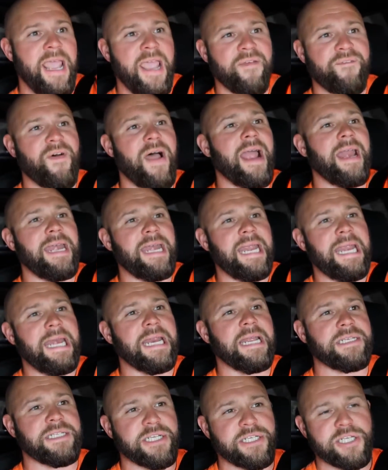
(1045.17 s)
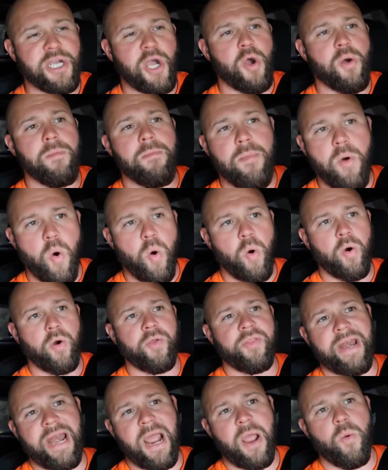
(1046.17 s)
If I needed to tow
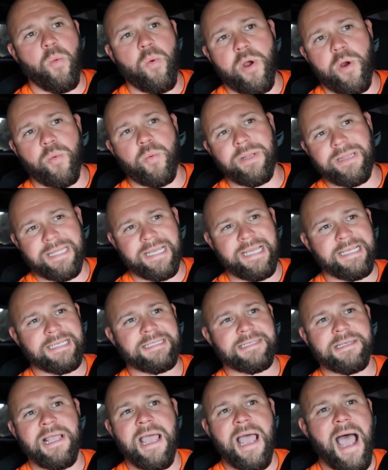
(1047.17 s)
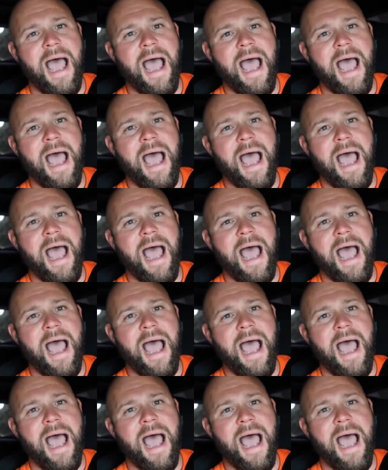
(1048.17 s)
more than I would with this,